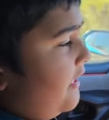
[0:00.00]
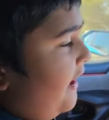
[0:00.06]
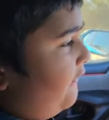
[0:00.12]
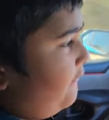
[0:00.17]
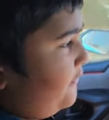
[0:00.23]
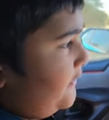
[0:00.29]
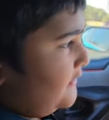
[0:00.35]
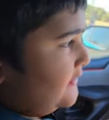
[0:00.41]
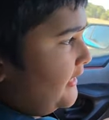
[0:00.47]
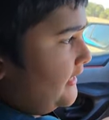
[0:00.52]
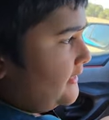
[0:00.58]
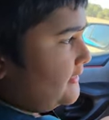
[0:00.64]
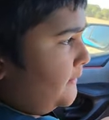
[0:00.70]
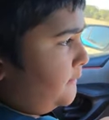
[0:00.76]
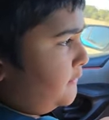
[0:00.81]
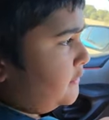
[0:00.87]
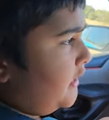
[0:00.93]
have the exact
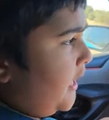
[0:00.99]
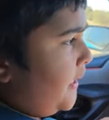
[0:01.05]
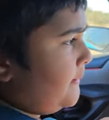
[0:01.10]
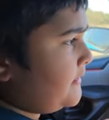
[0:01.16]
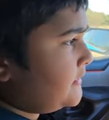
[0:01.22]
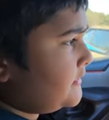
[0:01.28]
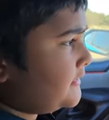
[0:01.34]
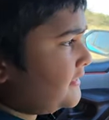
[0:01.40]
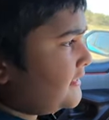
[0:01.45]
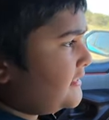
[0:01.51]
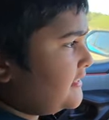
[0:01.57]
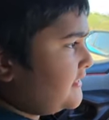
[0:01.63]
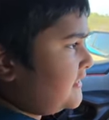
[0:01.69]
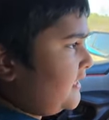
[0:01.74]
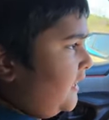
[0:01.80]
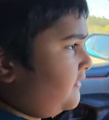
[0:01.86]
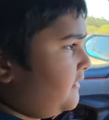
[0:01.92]
same climate,
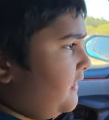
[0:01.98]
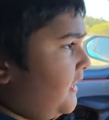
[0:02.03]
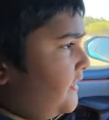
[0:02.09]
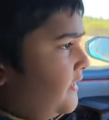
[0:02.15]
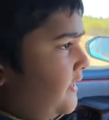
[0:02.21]
sunlight,